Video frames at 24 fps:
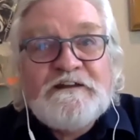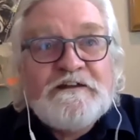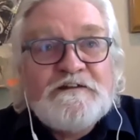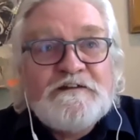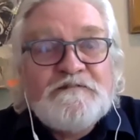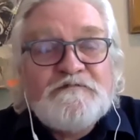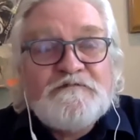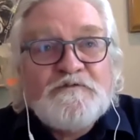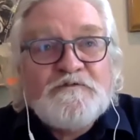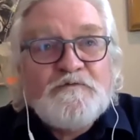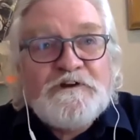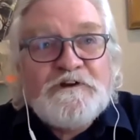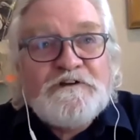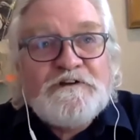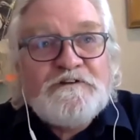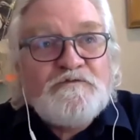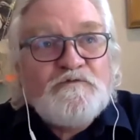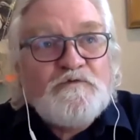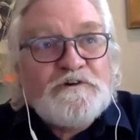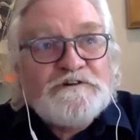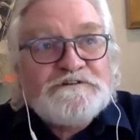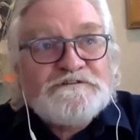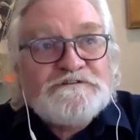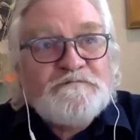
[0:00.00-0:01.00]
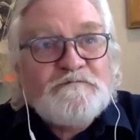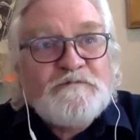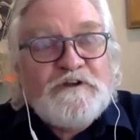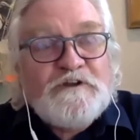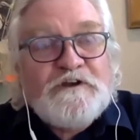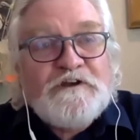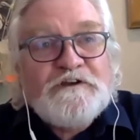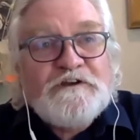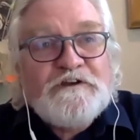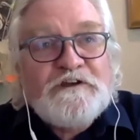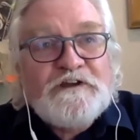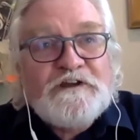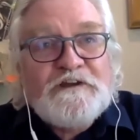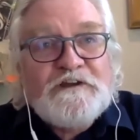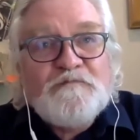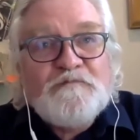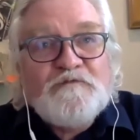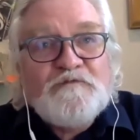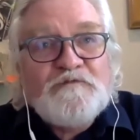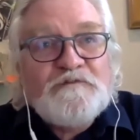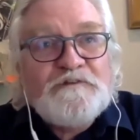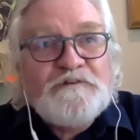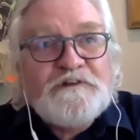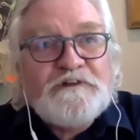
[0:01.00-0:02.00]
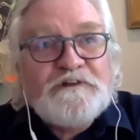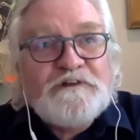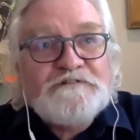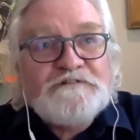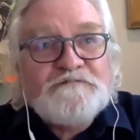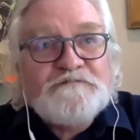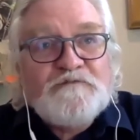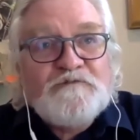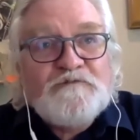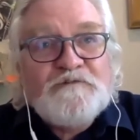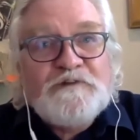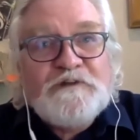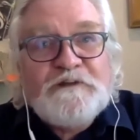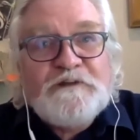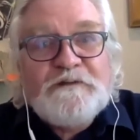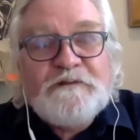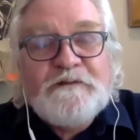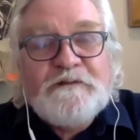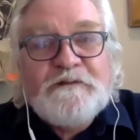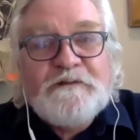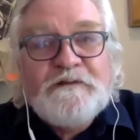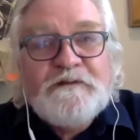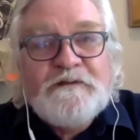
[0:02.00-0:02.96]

And if the wind wasn't blowing anymore the next morning,